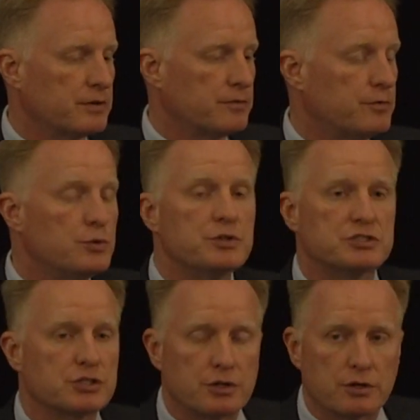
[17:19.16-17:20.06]
food
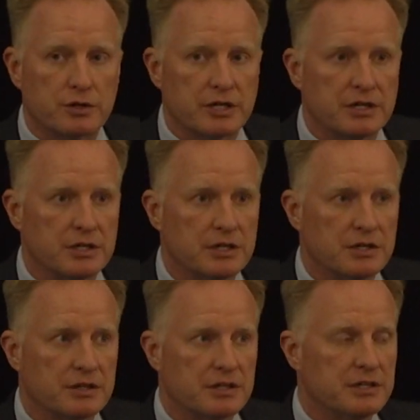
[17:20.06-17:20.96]
insecurity,
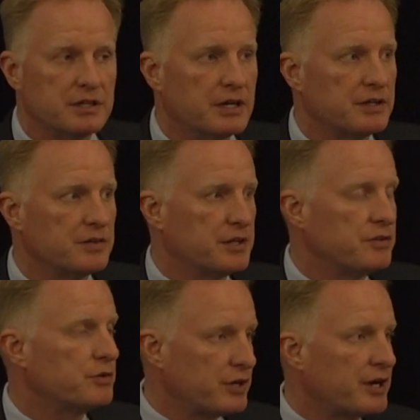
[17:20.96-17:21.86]
then
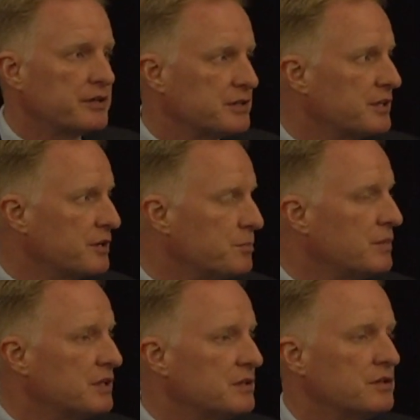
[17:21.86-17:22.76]
they're not going
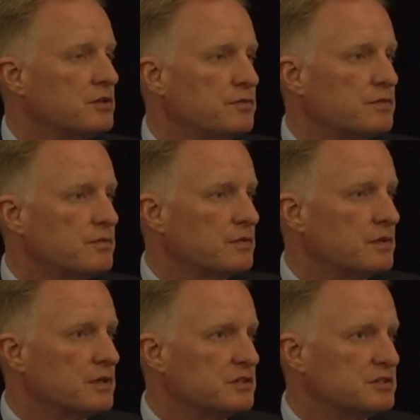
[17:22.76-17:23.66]
to.
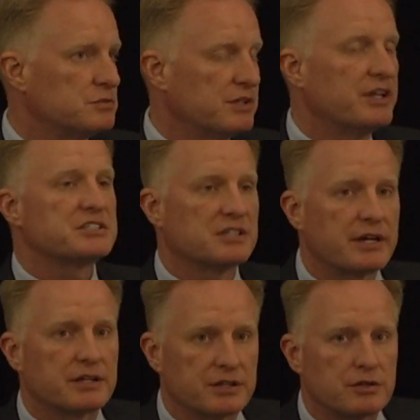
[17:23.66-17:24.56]
It's less
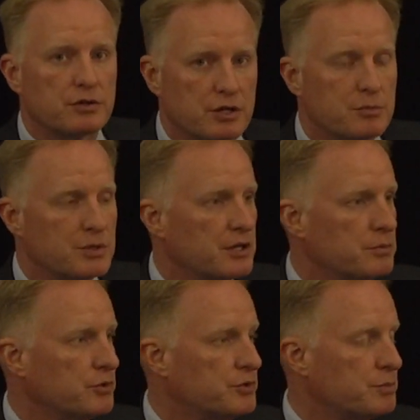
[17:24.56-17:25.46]
likely they're going to be
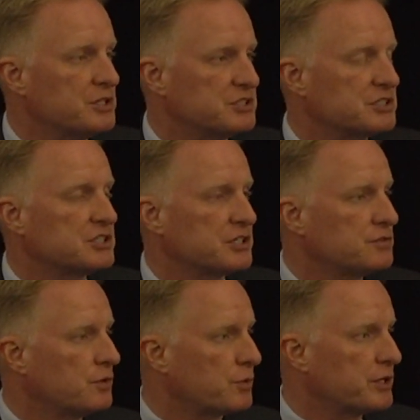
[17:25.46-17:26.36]
able to be
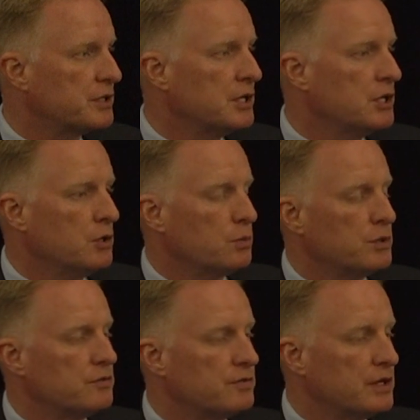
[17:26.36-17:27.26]
successful, right? We
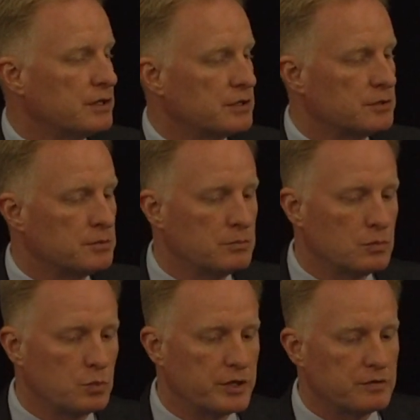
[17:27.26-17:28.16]
have
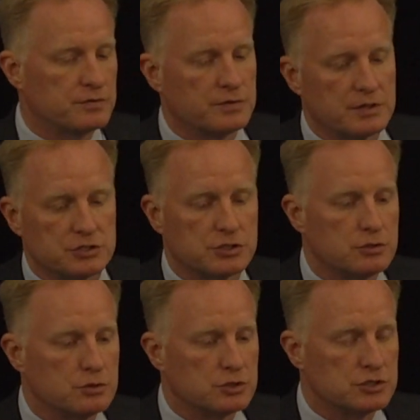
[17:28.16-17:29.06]

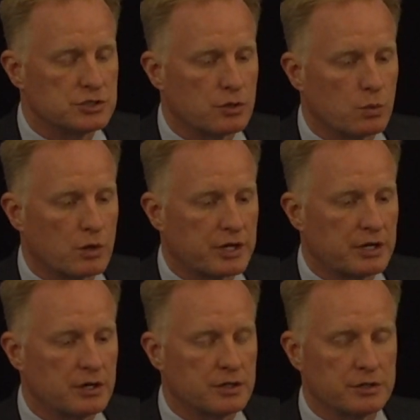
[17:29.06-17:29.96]
institutions that are
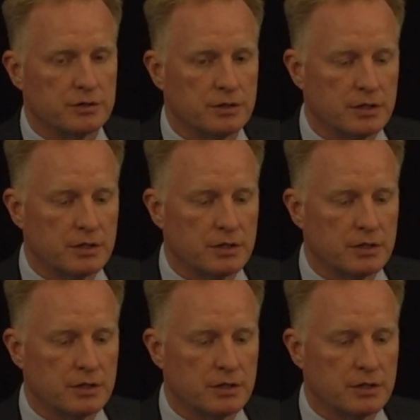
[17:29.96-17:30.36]
working on